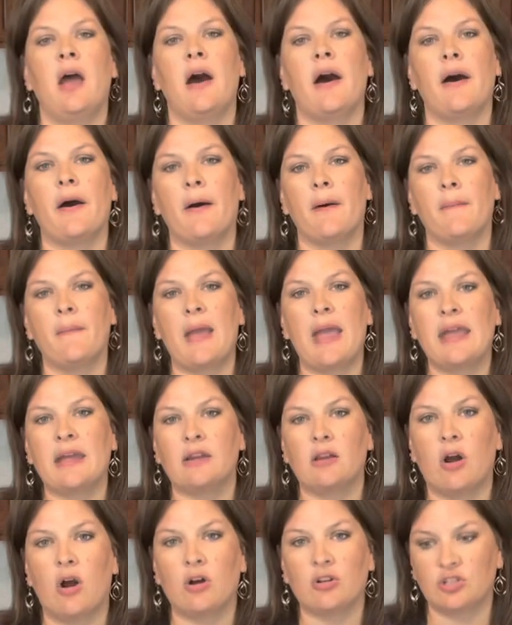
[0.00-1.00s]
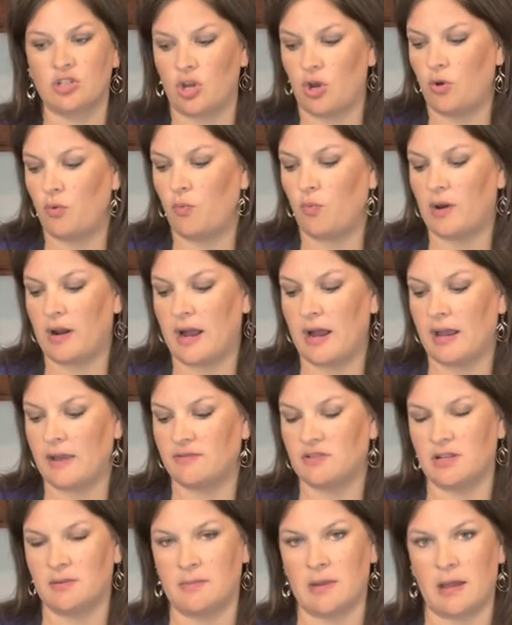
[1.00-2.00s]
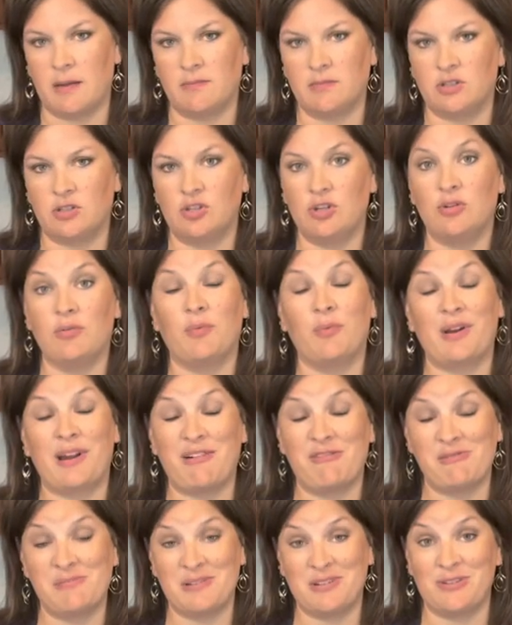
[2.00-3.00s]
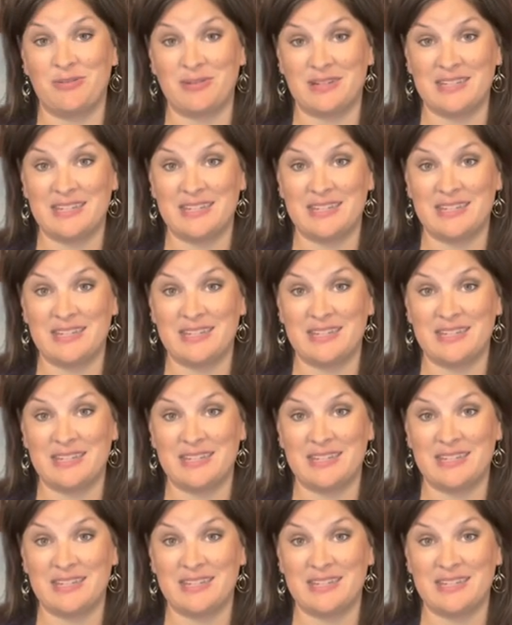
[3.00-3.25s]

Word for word: And also what I sometimes do and what I will be doing